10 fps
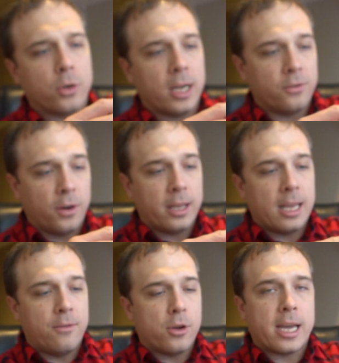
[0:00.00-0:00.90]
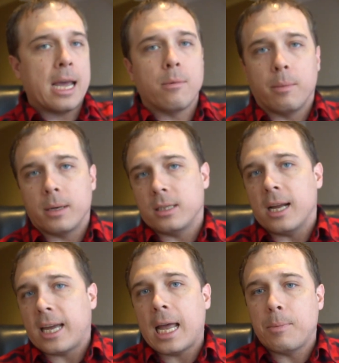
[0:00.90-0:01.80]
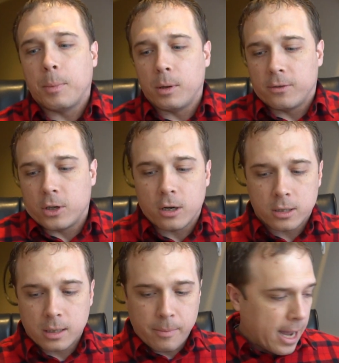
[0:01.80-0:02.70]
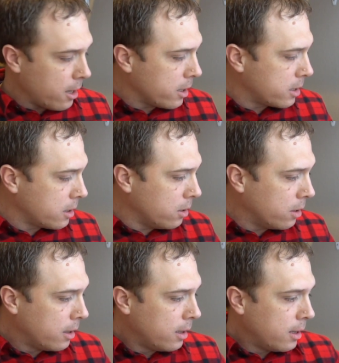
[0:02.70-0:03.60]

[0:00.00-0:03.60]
transfer, and they give you a cable, but it's not capable of charging the battery. So,